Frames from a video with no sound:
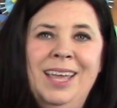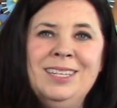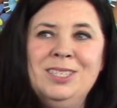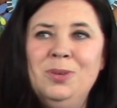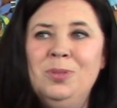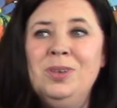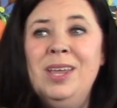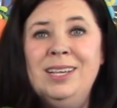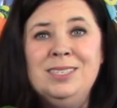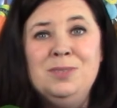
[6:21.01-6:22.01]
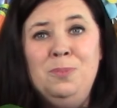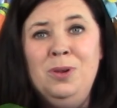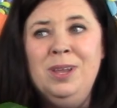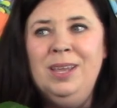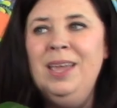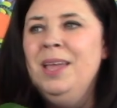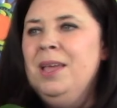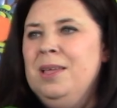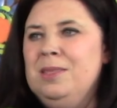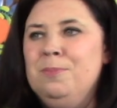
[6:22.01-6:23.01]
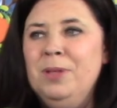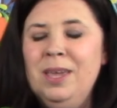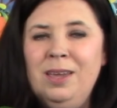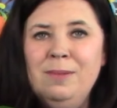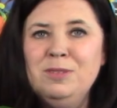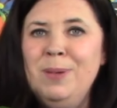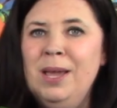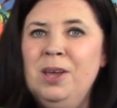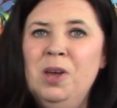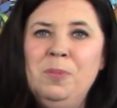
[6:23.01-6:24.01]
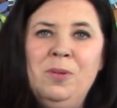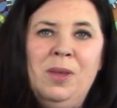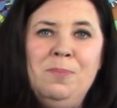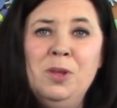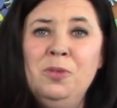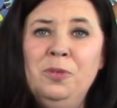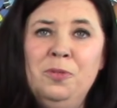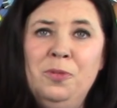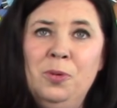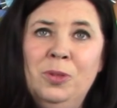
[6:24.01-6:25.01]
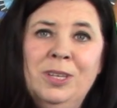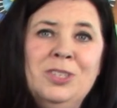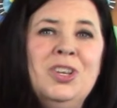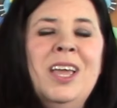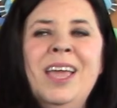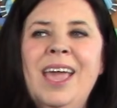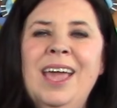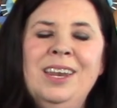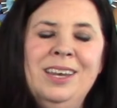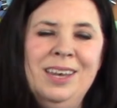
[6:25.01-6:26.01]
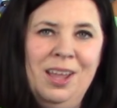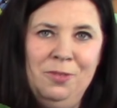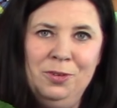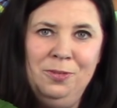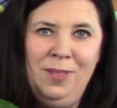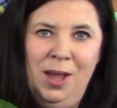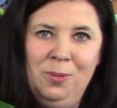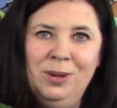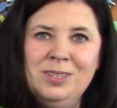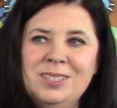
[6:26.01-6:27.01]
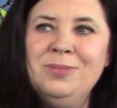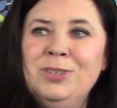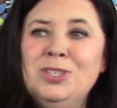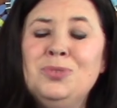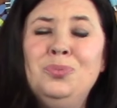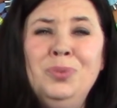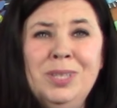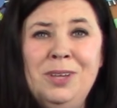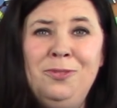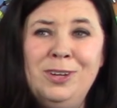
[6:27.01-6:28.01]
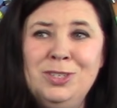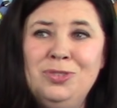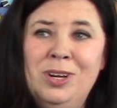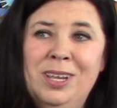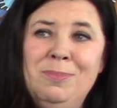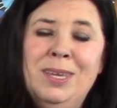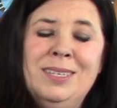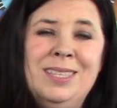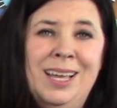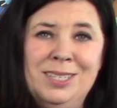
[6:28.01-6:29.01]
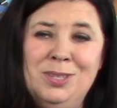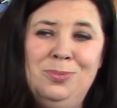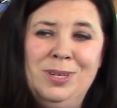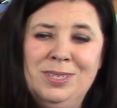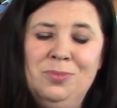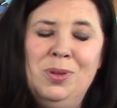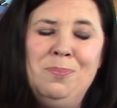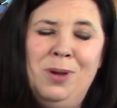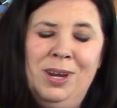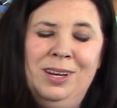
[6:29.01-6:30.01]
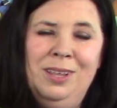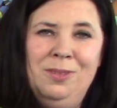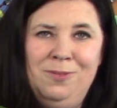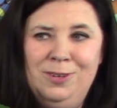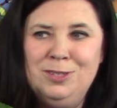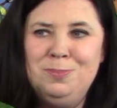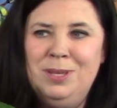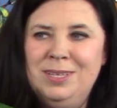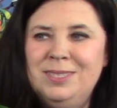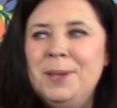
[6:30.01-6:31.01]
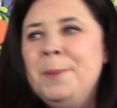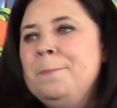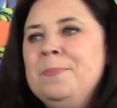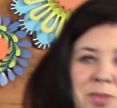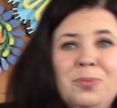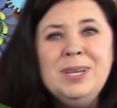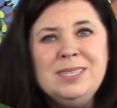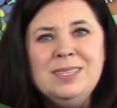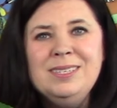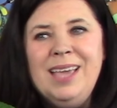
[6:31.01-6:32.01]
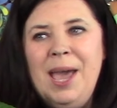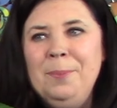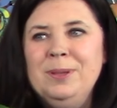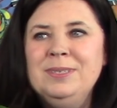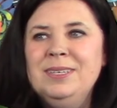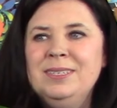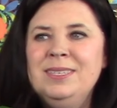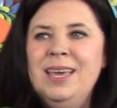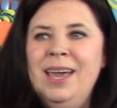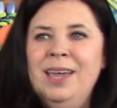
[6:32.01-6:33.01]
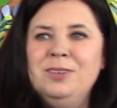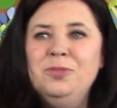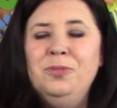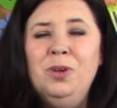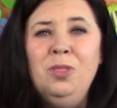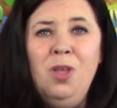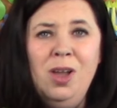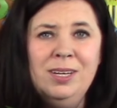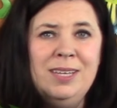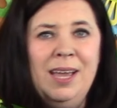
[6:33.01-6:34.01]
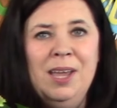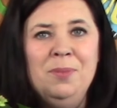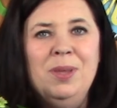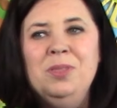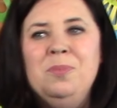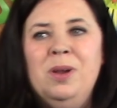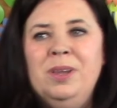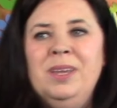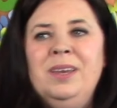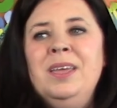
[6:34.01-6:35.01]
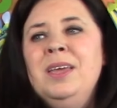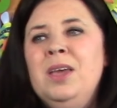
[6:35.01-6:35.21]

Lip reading: And so the next spring, the plant comes back up, you get beautiful foliage, and it never flowers, which is really frustrating because that's the reason we bought it in the first place. The reason this happens is that for a long time in the market,